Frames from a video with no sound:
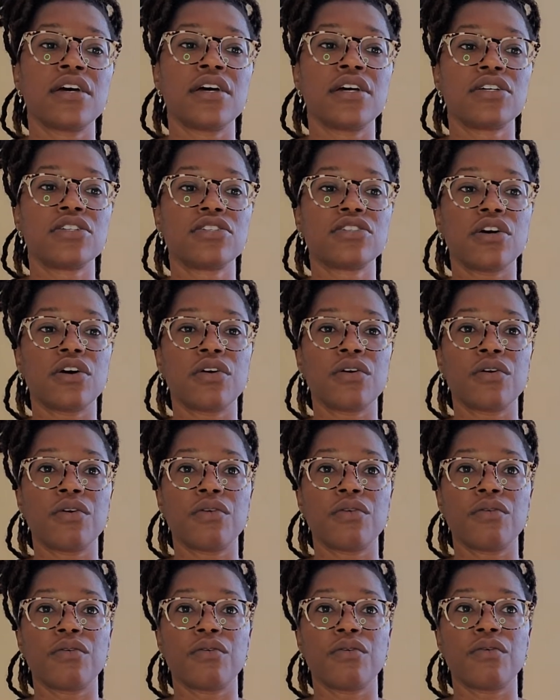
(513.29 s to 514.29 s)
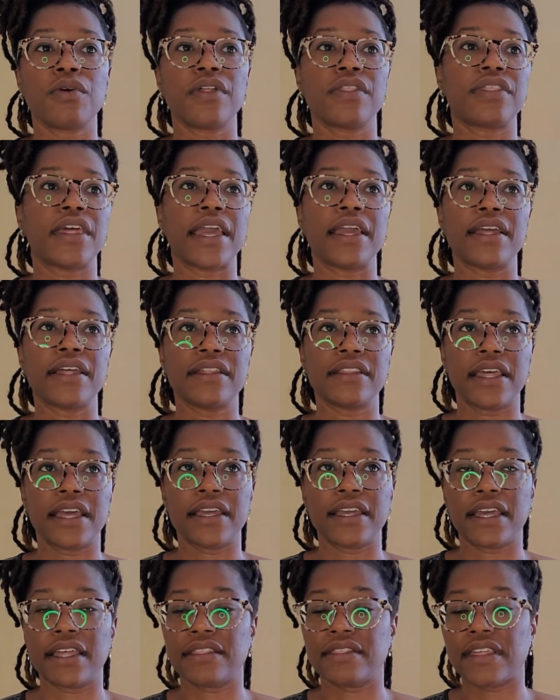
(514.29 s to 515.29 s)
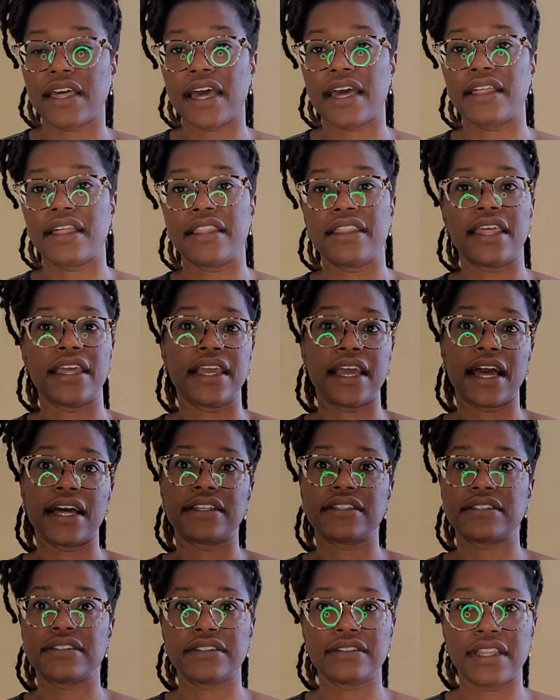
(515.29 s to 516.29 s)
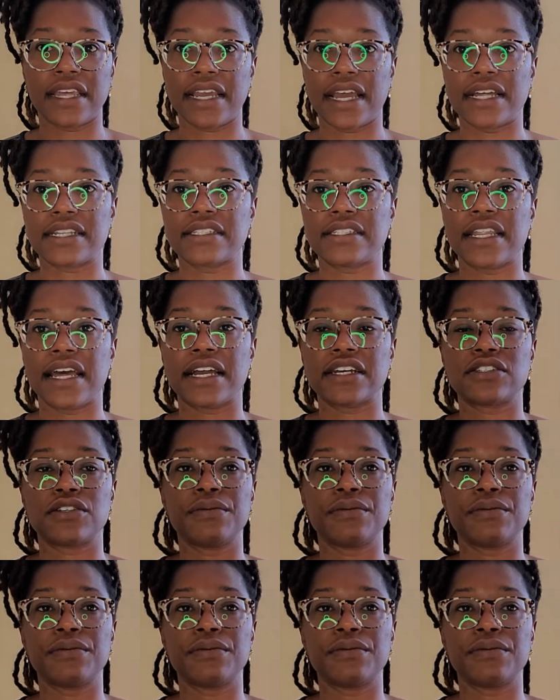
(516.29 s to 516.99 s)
So they get that, and they got snacks.